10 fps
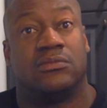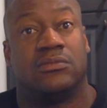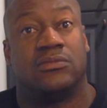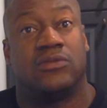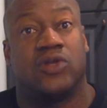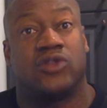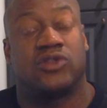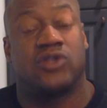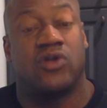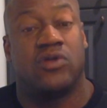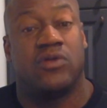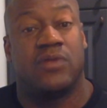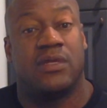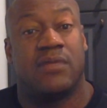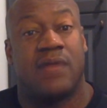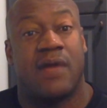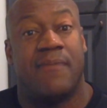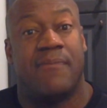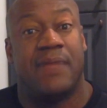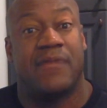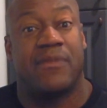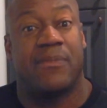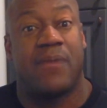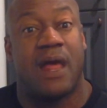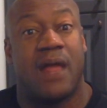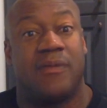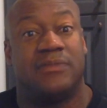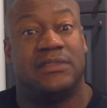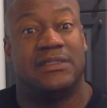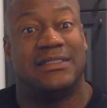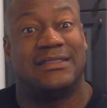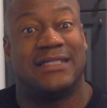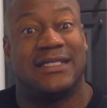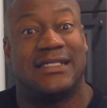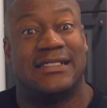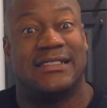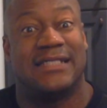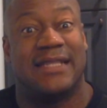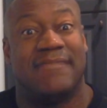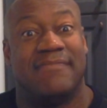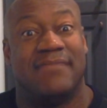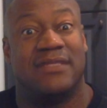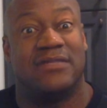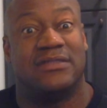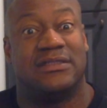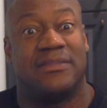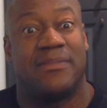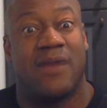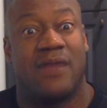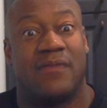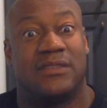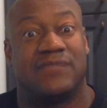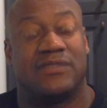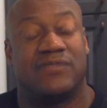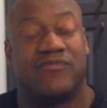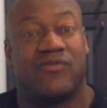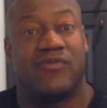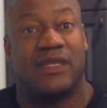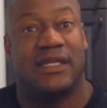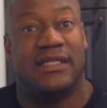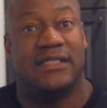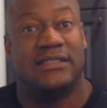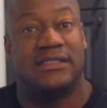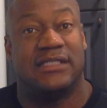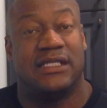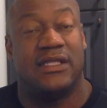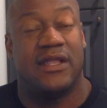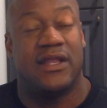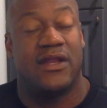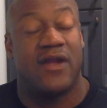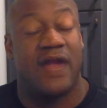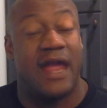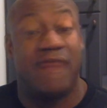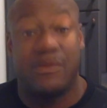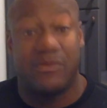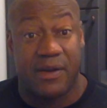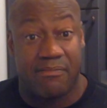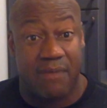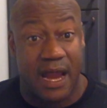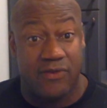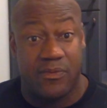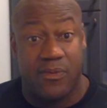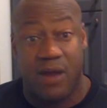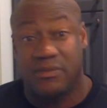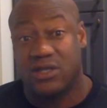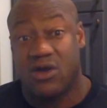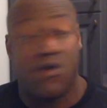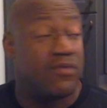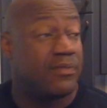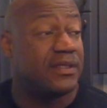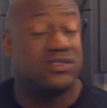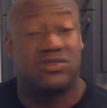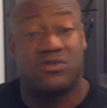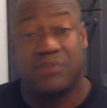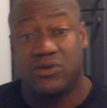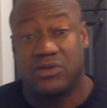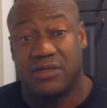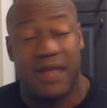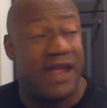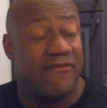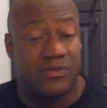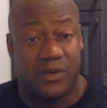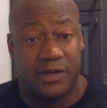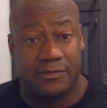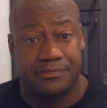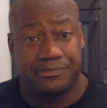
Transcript: They're slowly renting them out. But the problem is there is 1 million apartments for rent in this city, and they're everywhere. Brand new apartments all over the place. They're still building them everywhere.